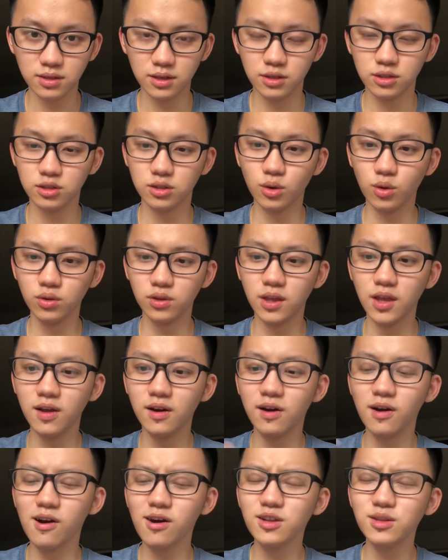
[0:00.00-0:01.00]
So they
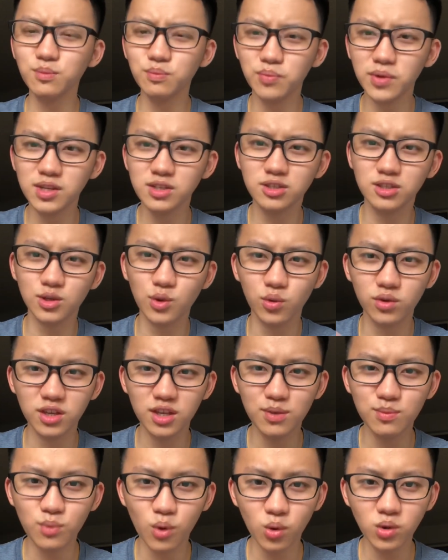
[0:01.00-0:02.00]
can't be so
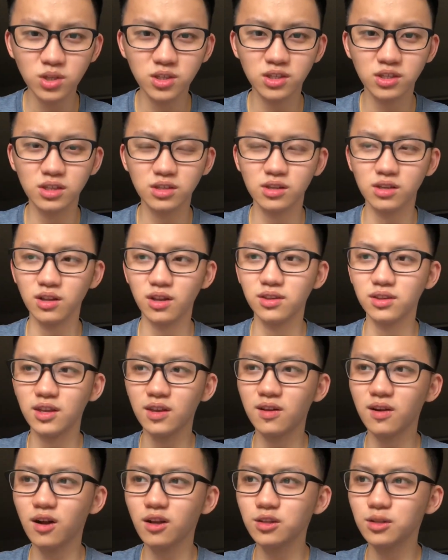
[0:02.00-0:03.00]
emotional and they
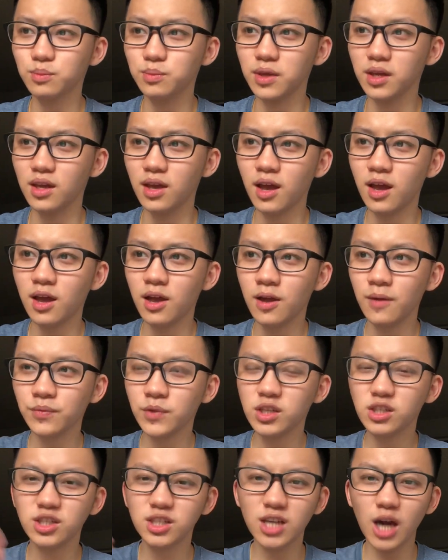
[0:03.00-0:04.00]
can't be
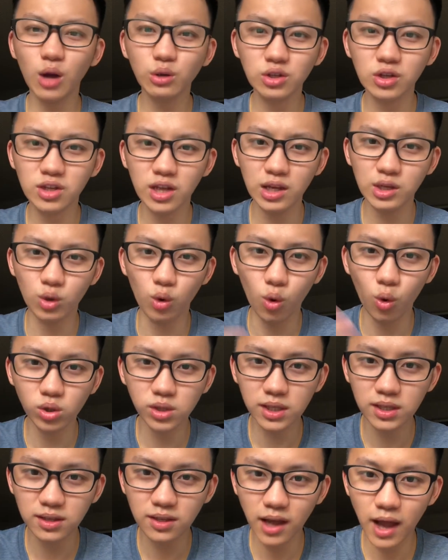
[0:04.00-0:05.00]
shouting at you all the
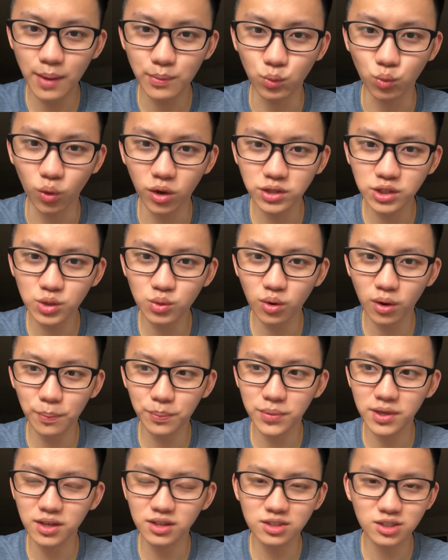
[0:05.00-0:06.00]
time when you are
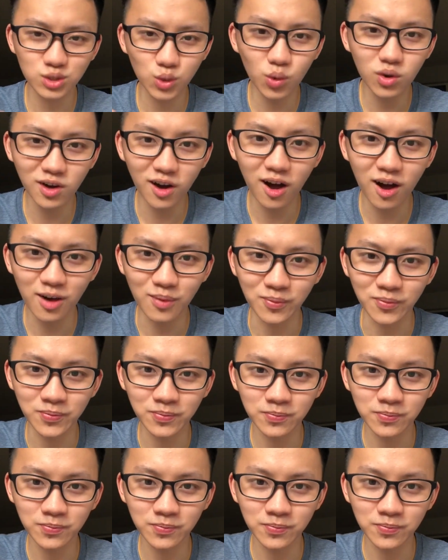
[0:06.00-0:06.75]
being so calm.